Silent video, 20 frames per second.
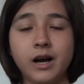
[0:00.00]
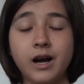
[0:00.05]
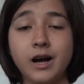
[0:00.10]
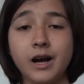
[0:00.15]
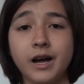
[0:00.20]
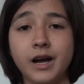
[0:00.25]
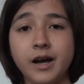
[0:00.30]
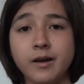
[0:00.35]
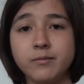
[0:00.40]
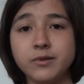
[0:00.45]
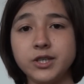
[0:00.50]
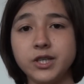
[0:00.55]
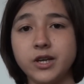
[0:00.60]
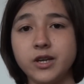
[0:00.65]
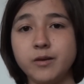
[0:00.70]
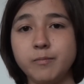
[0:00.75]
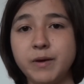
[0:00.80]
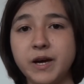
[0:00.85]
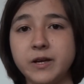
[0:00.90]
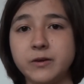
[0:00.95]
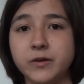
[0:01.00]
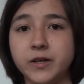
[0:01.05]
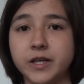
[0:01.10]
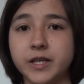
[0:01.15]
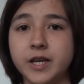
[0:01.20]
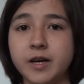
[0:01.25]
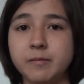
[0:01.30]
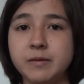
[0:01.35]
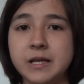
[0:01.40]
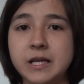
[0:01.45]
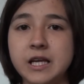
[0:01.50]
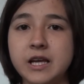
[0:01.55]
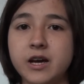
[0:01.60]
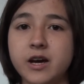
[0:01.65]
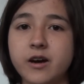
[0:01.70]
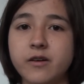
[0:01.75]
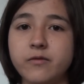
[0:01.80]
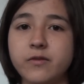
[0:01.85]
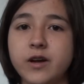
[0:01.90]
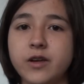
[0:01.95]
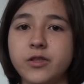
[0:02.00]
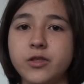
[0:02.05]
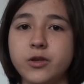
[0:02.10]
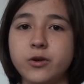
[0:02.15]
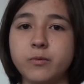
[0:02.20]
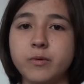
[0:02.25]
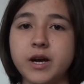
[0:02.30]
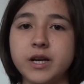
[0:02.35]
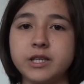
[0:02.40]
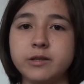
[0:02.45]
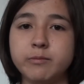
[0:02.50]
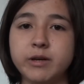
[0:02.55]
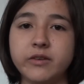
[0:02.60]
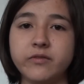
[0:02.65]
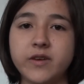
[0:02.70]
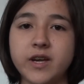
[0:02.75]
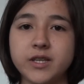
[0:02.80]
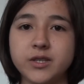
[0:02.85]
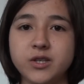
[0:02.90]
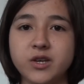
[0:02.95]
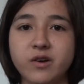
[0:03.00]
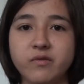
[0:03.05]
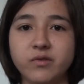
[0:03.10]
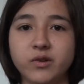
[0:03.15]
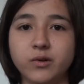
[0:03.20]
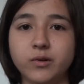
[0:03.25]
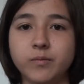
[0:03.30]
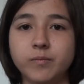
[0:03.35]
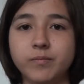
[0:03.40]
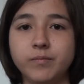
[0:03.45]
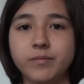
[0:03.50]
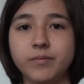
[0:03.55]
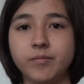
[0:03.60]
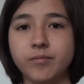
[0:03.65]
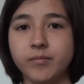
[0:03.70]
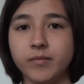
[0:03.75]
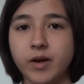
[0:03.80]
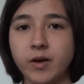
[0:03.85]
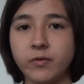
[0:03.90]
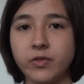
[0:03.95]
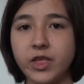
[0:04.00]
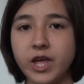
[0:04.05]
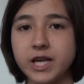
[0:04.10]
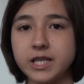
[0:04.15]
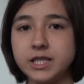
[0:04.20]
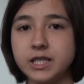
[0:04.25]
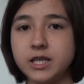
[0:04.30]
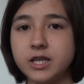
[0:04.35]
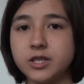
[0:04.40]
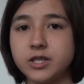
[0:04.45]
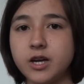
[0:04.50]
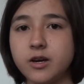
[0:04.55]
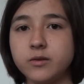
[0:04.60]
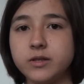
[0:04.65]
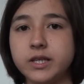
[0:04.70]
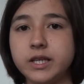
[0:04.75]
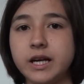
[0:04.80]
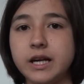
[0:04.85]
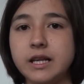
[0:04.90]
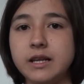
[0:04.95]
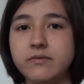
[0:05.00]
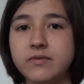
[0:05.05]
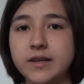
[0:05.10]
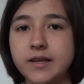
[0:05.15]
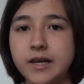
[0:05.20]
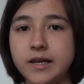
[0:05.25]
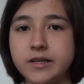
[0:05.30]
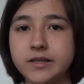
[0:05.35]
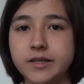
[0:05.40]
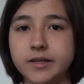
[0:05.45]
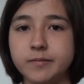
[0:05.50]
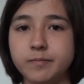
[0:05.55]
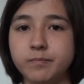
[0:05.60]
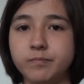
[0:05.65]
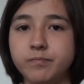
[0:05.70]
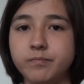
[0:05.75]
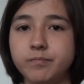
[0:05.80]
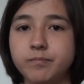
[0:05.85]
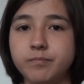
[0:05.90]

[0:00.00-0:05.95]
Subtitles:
Hi, I'm Shiona Penrake and I'm nearly halfway through writing my first novel. I'm 13 years old and I live in London.